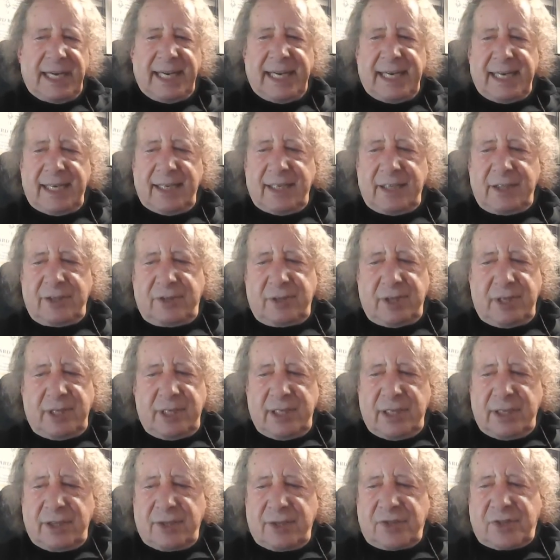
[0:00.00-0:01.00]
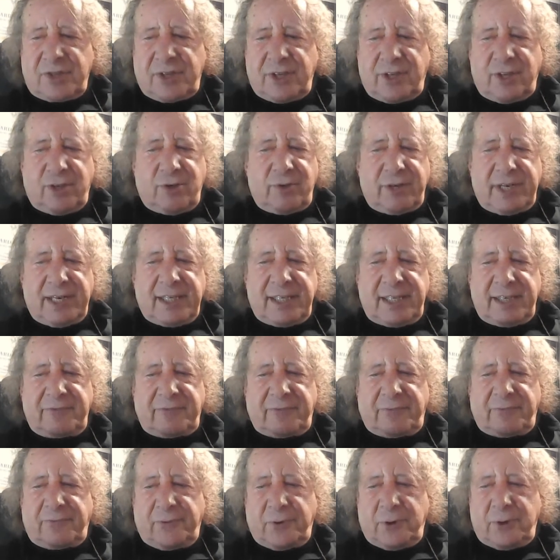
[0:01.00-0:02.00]
And so in
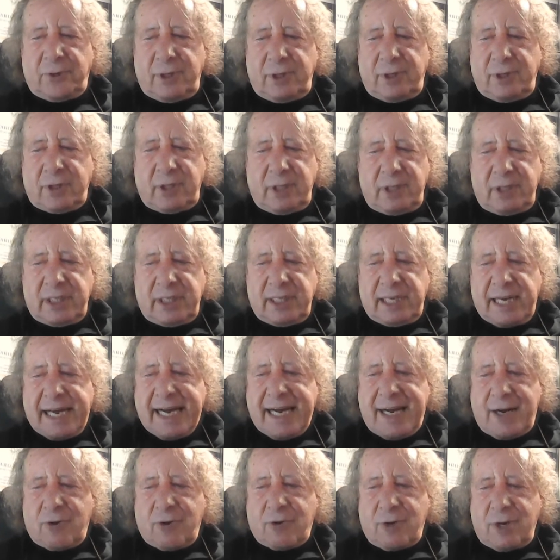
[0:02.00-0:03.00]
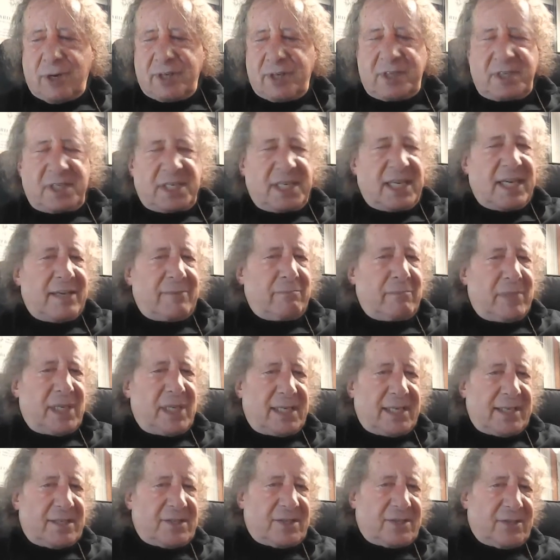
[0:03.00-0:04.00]
a full hour and 10
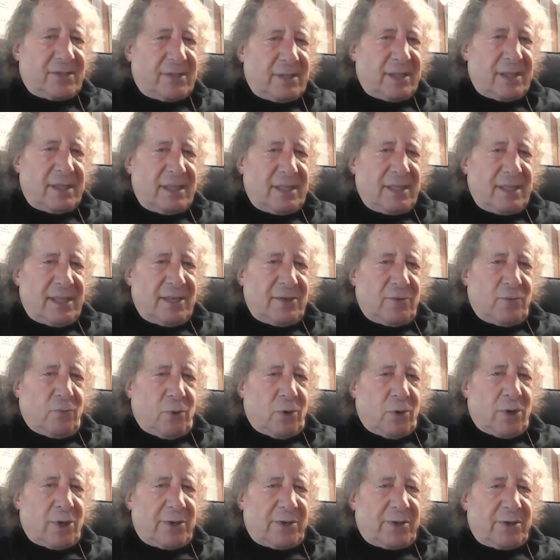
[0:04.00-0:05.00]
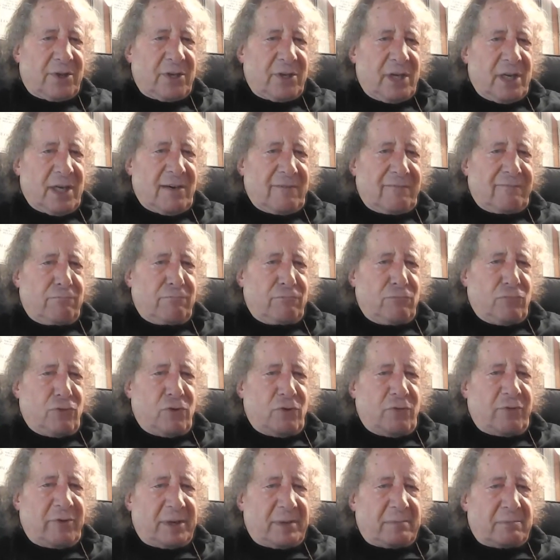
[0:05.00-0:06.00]
minutes worth of
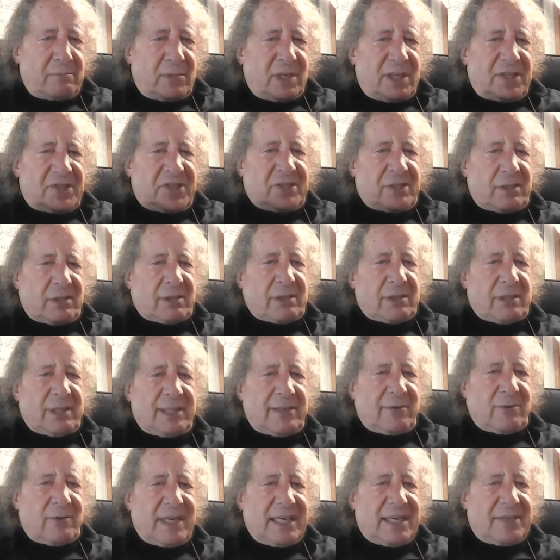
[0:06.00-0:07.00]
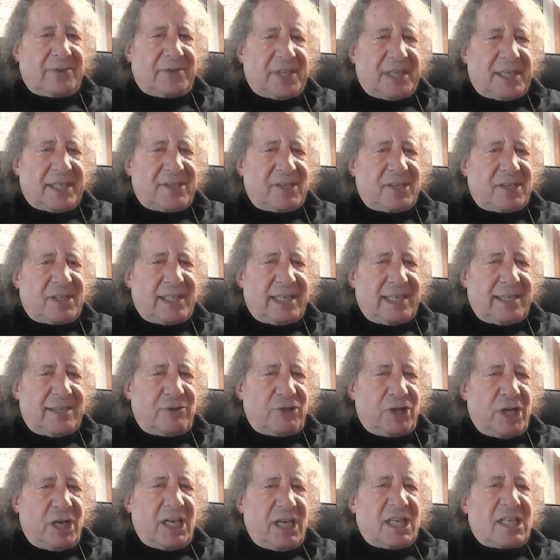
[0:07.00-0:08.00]
moving muscularly around that
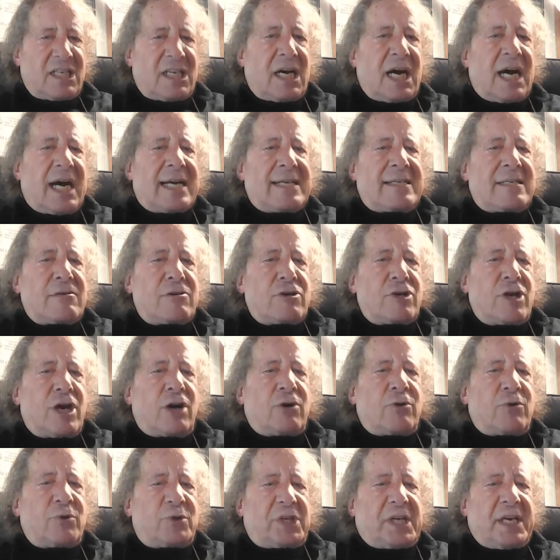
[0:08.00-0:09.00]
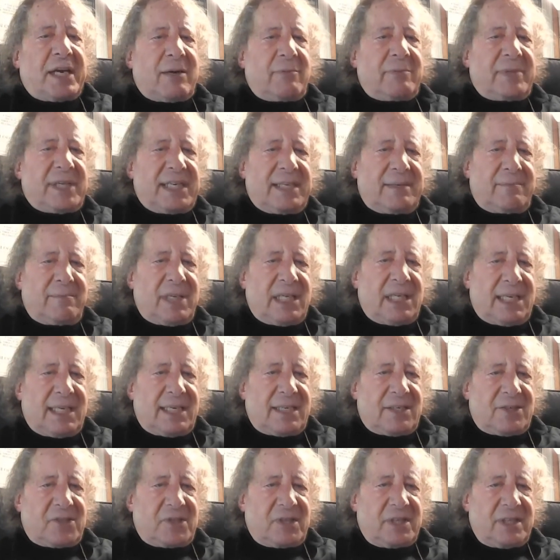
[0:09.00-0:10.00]
stage, God knows how many
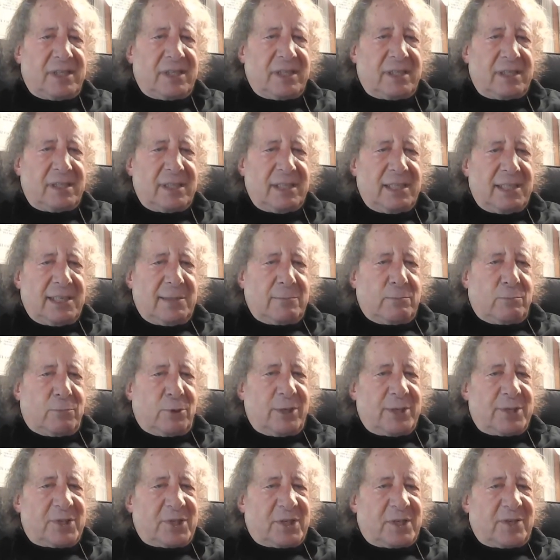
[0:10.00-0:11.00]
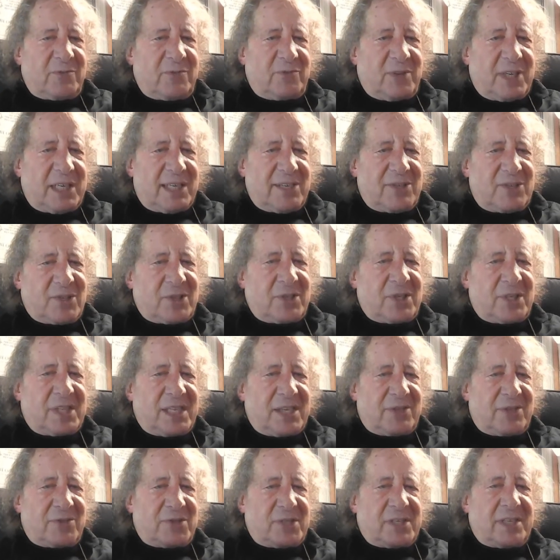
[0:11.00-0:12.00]
meanings Prince conveys to
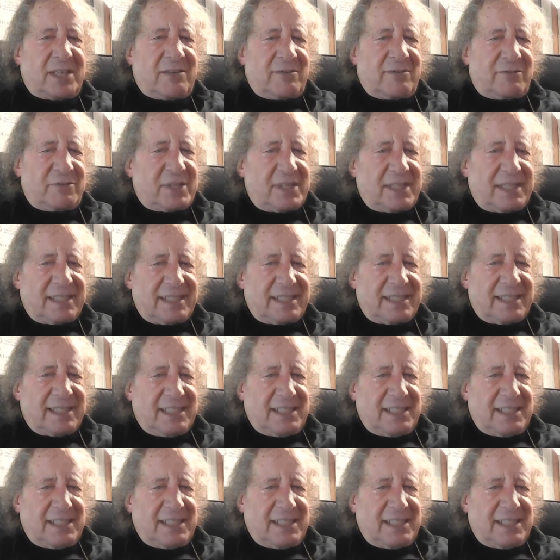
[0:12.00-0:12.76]
those selves